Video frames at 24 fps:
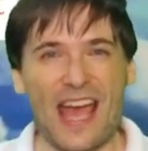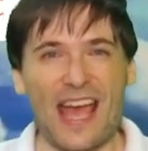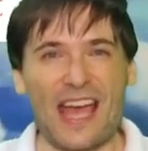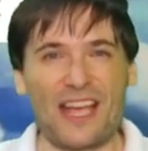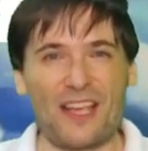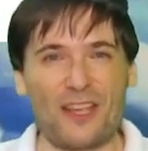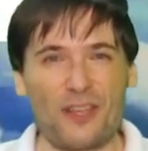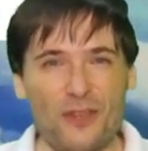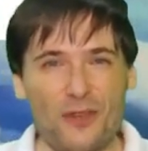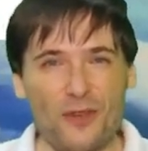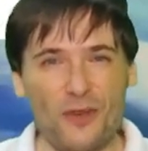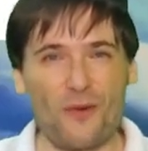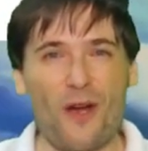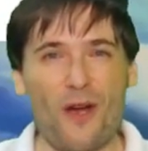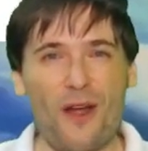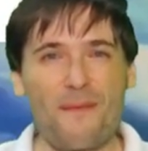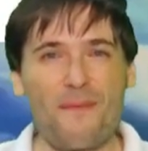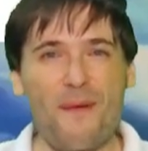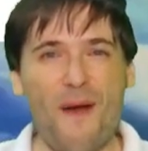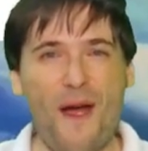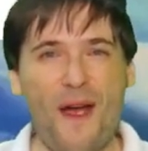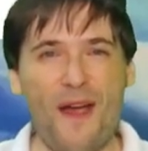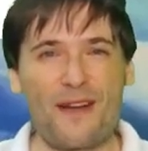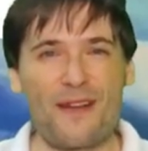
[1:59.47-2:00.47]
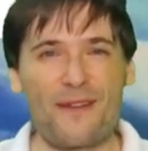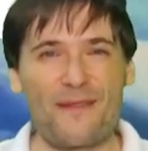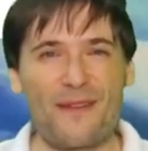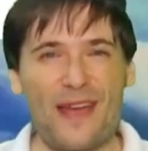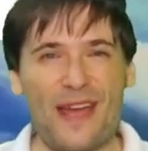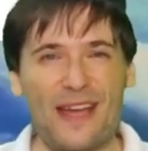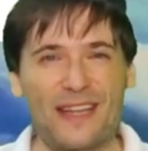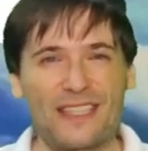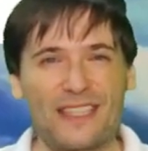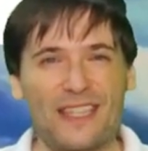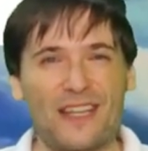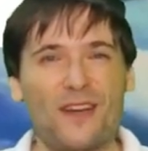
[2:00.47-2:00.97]
You are part of
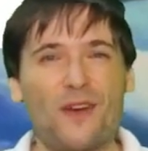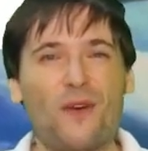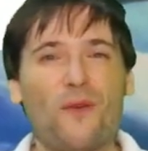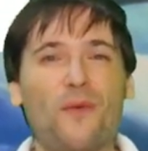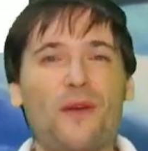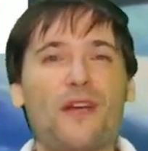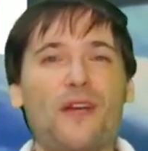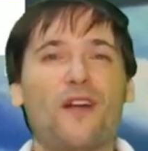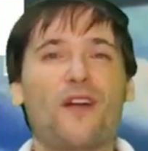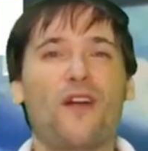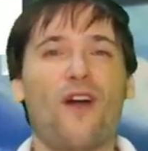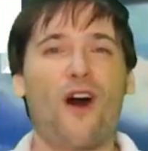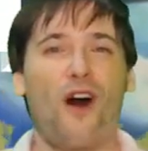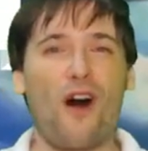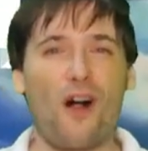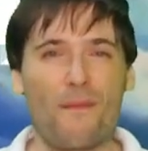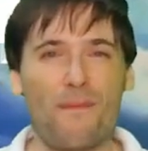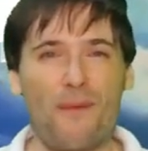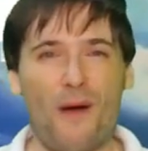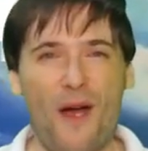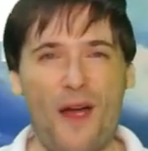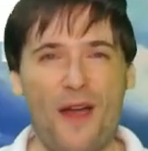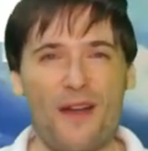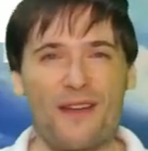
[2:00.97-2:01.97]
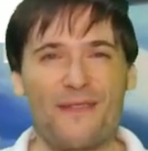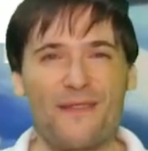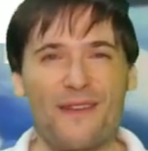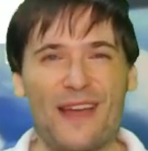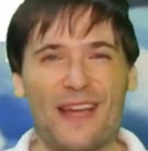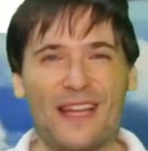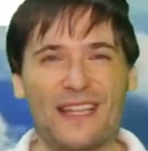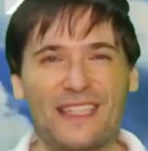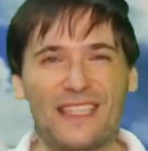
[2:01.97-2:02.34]
it, we are all part of it,